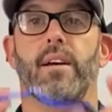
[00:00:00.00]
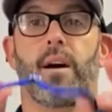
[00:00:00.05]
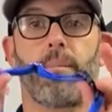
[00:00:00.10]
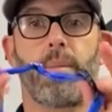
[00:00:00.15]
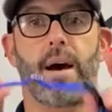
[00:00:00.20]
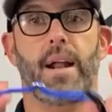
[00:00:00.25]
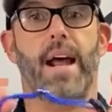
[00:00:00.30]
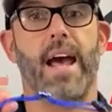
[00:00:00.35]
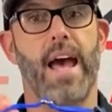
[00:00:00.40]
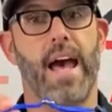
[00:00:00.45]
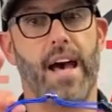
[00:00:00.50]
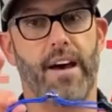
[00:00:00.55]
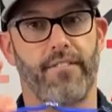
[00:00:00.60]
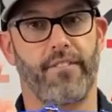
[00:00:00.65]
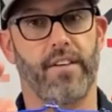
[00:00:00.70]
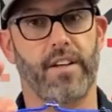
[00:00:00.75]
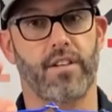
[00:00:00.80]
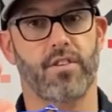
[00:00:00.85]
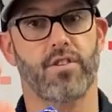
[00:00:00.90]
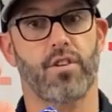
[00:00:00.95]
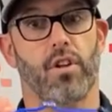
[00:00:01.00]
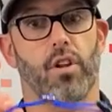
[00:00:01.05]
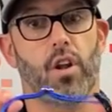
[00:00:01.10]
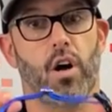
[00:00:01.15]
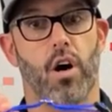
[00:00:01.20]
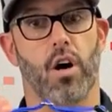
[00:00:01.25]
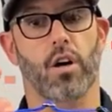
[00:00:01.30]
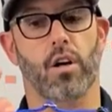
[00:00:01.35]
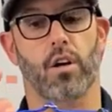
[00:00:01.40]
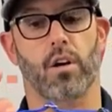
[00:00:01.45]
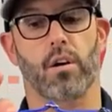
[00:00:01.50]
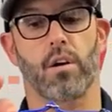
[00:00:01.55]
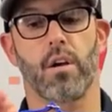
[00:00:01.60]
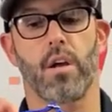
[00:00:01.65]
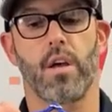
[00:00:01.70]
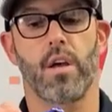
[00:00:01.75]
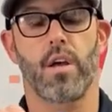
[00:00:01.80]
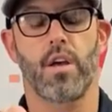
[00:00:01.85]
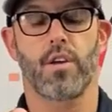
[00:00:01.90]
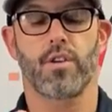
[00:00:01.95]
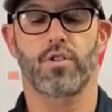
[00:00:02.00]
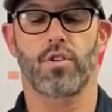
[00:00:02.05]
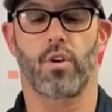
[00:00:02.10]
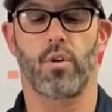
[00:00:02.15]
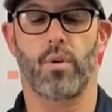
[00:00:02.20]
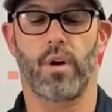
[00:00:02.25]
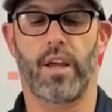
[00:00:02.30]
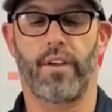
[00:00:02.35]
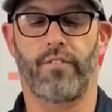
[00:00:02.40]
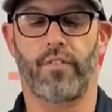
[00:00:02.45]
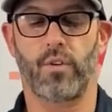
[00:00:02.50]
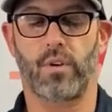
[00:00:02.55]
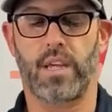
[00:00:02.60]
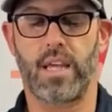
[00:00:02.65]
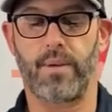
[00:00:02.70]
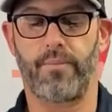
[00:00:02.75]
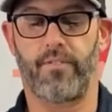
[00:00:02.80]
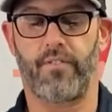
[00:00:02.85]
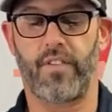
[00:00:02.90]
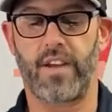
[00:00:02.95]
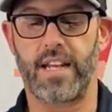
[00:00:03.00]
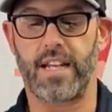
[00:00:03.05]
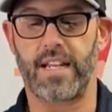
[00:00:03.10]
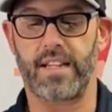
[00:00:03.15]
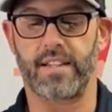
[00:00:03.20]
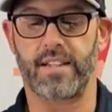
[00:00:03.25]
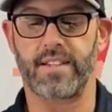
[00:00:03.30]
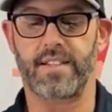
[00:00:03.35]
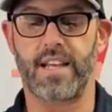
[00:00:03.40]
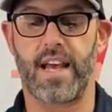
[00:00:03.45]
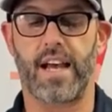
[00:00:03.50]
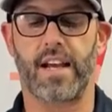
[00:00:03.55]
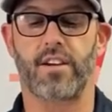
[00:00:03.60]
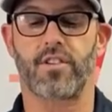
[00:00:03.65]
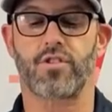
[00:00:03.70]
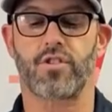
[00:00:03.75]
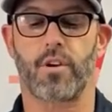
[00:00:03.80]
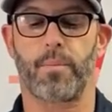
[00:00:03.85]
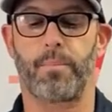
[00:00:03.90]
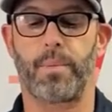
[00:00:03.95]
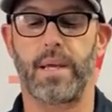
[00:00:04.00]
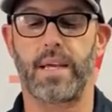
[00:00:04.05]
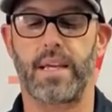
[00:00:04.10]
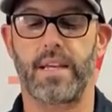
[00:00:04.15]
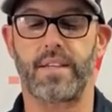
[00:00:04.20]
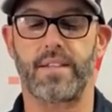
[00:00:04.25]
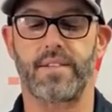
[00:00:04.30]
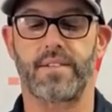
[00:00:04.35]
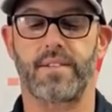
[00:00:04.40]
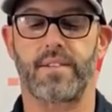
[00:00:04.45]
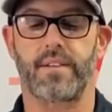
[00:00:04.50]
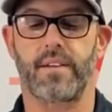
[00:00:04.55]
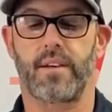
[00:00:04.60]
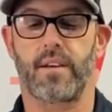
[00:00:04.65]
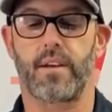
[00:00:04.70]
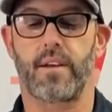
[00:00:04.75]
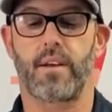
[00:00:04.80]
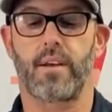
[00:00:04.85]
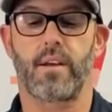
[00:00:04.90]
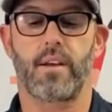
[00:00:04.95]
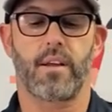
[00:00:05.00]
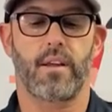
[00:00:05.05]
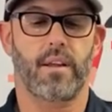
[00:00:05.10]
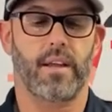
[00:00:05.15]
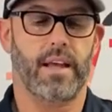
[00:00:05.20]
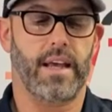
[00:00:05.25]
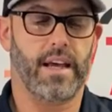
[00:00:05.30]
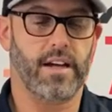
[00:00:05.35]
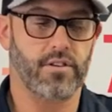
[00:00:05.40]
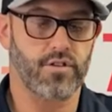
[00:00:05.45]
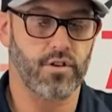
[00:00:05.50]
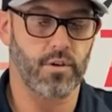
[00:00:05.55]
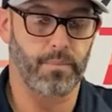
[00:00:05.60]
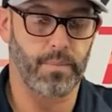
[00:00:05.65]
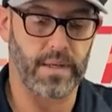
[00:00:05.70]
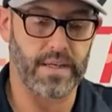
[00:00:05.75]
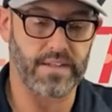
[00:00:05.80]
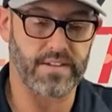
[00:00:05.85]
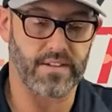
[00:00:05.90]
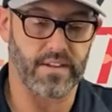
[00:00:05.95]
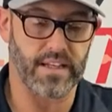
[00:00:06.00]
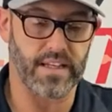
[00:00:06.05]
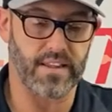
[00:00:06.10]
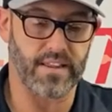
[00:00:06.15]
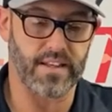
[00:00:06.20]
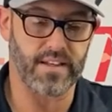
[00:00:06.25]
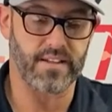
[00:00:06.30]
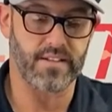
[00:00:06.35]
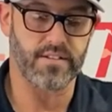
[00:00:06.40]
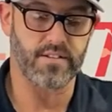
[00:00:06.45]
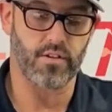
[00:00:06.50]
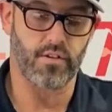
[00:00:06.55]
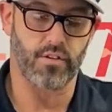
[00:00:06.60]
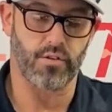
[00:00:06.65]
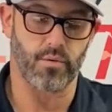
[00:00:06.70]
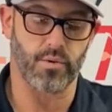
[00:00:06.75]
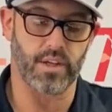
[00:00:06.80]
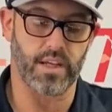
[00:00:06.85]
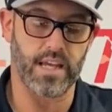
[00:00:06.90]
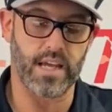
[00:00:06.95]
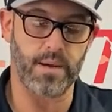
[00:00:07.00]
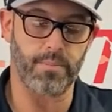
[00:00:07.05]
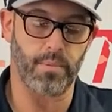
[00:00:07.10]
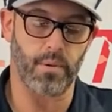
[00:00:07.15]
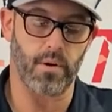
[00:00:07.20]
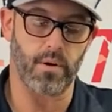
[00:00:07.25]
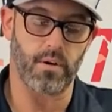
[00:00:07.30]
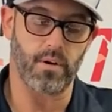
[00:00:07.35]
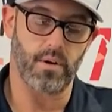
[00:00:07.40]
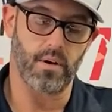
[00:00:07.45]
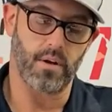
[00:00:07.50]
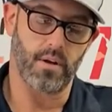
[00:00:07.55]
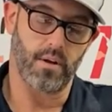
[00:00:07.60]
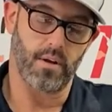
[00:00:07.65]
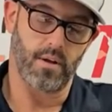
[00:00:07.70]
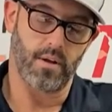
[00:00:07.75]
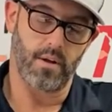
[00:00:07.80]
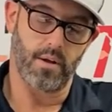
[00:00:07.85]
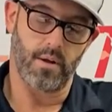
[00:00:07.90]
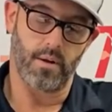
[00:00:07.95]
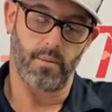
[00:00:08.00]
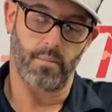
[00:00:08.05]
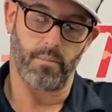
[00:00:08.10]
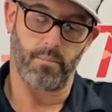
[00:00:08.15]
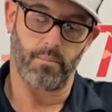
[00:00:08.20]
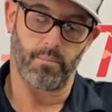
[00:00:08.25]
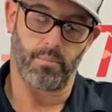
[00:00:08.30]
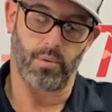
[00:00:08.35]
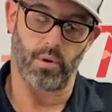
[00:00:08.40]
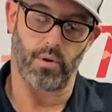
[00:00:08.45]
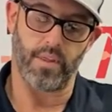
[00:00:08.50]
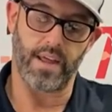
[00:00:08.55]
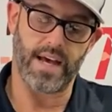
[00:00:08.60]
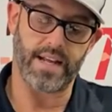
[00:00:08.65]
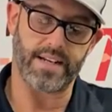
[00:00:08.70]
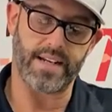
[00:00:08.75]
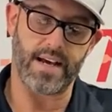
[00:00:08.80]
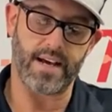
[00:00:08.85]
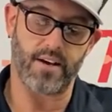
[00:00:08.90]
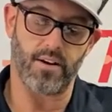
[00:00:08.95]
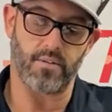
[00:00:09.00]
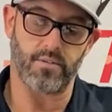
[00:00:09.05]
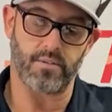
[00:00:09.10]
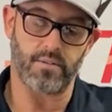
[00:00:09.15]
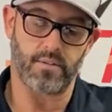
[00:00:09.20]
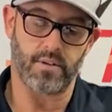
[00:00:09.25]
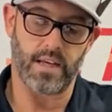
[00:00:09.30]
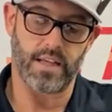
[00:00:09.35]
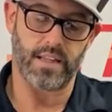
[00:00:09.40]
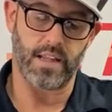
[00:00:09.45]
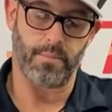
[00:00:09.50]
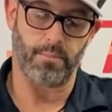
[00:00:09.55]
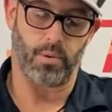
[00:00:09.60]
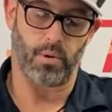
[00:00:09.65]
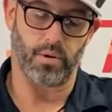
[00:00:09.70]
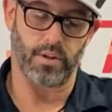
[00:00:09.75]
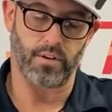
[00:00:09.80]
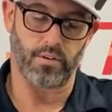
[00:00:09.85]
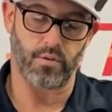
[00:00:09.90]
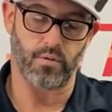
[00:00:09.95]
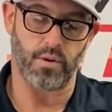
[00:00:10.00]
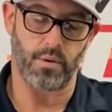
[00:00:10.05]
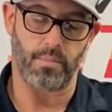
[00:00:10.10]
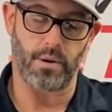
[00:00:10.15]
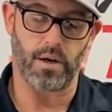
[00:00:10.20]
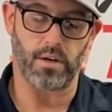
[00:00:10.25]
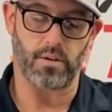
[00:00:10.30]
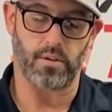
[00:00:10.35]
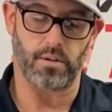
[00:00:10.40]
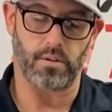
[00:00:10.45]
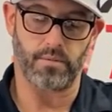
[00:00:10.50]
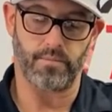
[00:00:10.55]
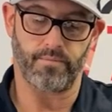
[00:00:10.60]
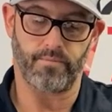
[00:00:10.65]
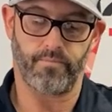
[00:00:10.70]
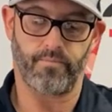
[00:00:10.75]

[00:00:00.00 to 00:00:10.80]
about a 1/2 inch longer. So if you keep feeding this extra piece like this through the keeper, pull that down, and then pull it through the buckle,